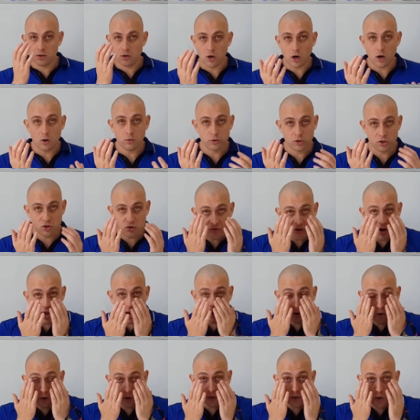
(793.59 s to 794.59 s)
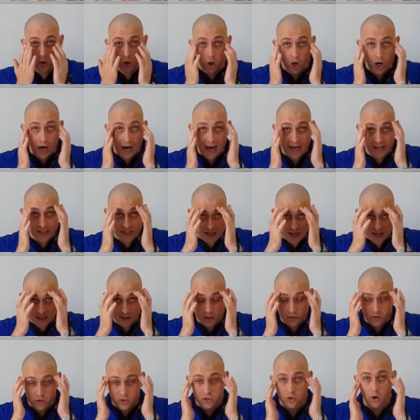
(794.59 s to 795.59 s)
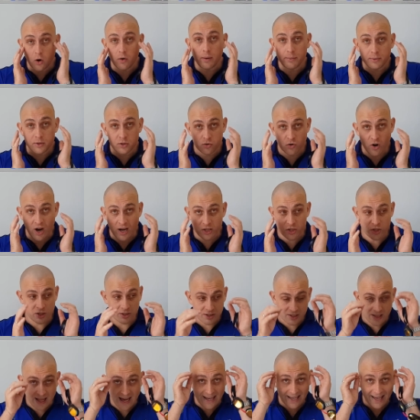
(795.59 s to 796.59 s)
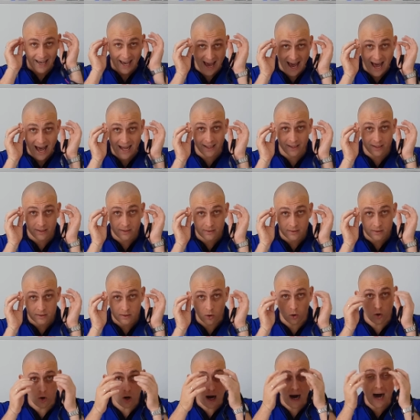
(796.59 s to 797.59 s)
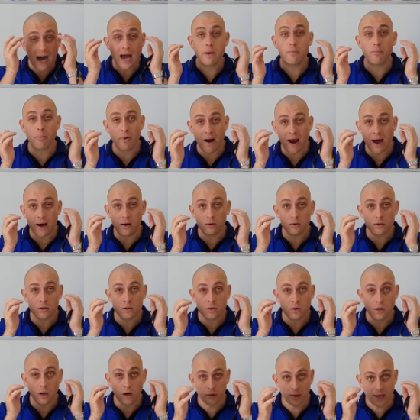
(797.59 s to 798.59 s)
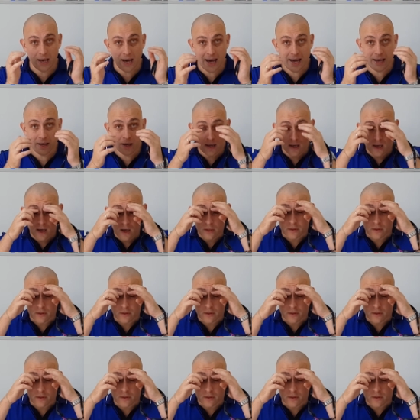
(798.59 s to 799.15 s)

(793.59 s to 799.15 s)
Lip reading: go straight on your eyes and there's no obstructions like hat or eyebrows, okay?